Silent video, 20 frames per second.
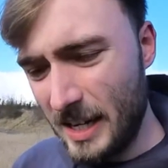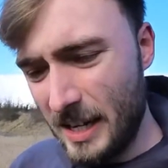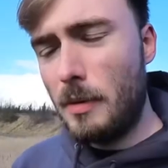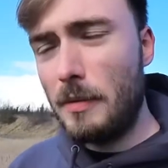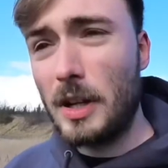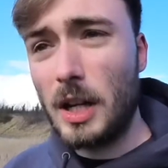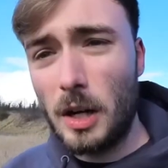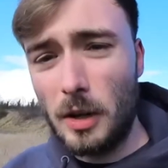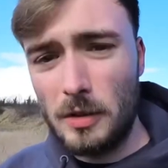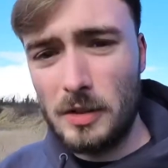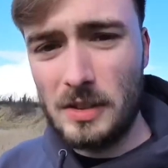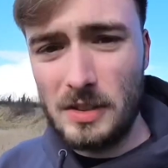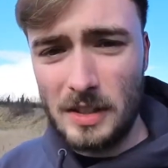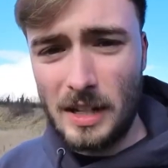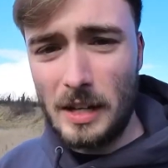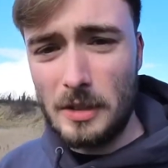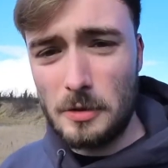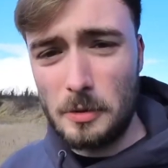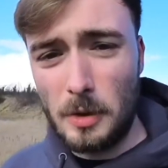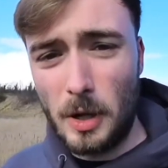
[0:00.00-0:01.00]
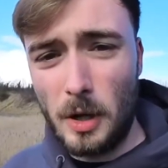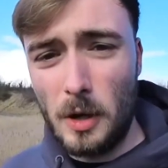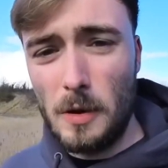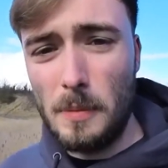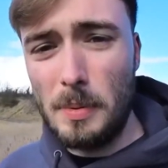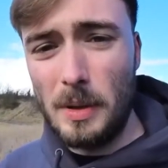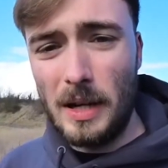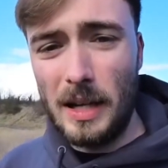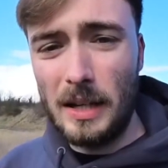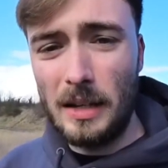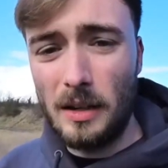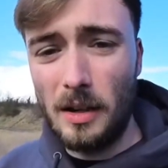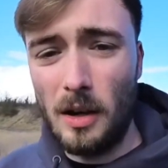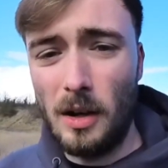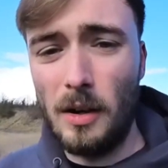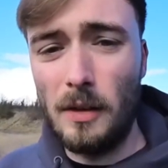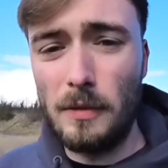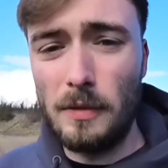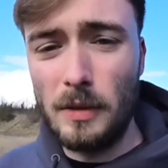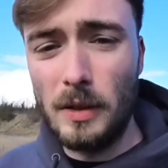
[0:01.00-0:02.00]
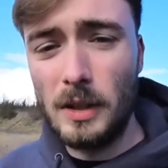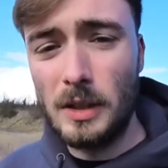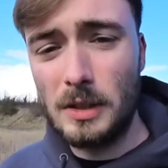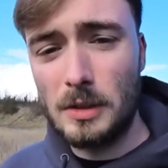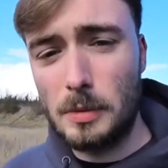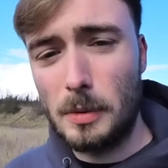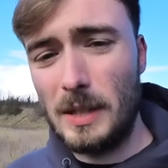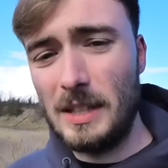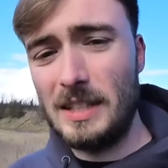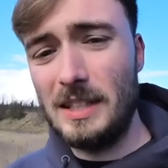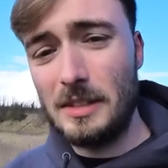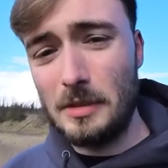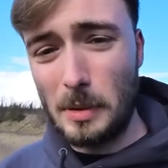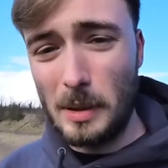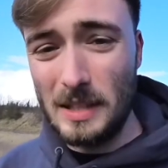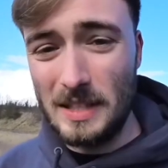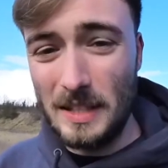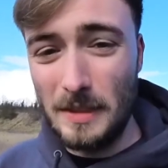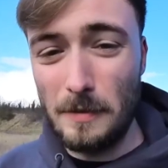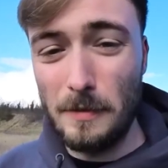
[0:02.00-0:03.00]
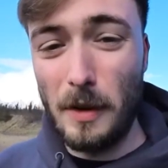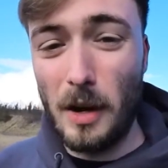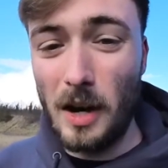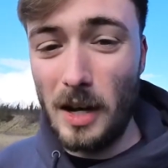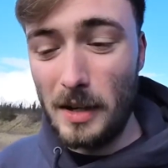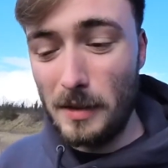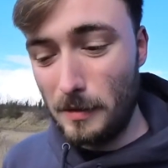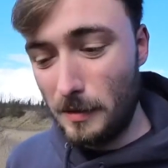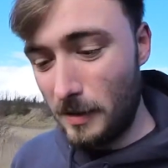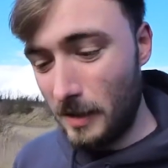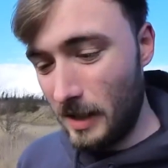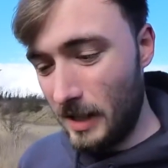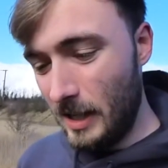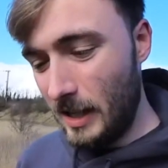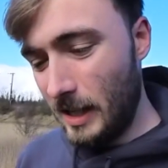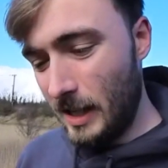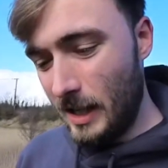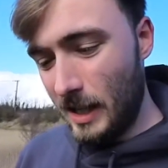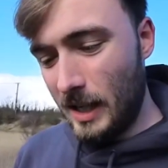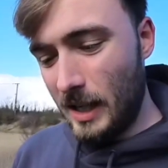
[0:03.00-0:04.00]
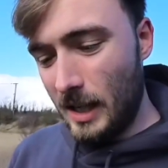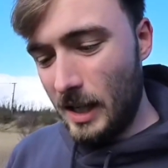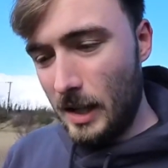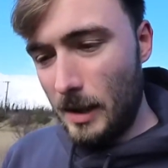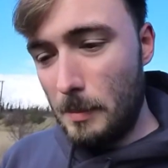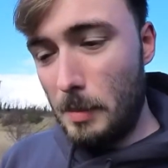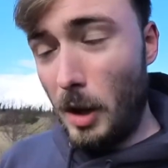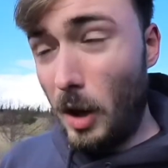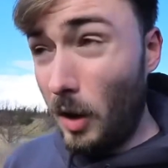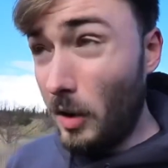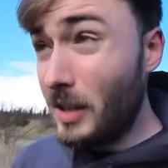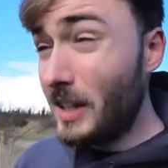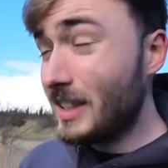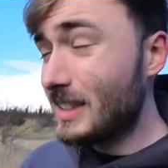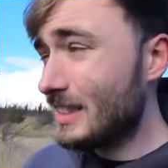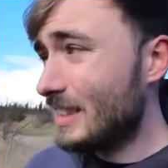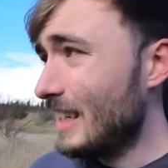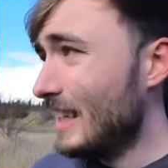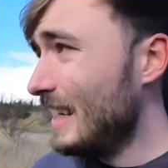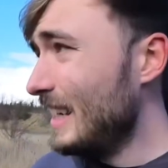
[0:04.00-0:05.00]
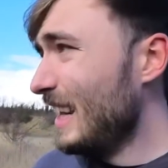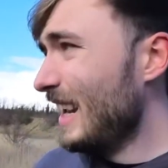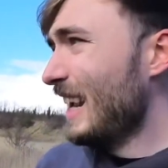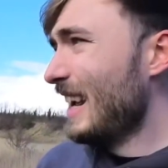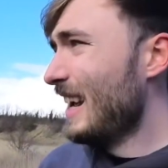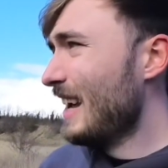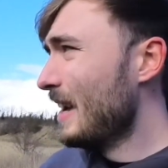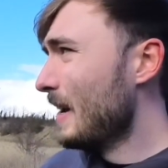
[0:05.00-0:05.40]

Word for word: with a current scheduled opening of 2025. But honestly,